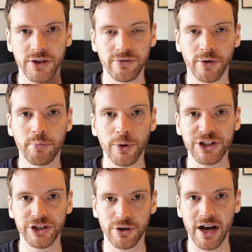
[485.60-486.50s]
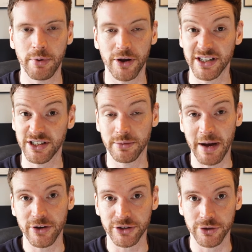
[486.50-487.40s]
So for a budget tripod, this is
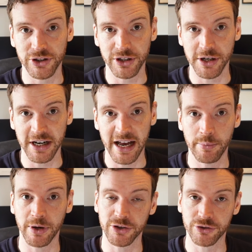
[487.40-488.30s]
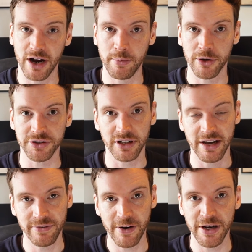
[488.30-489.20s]
about as good as you're going to get, because tripods can
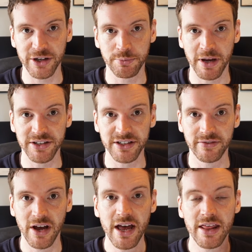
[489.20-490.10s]
get very expensive.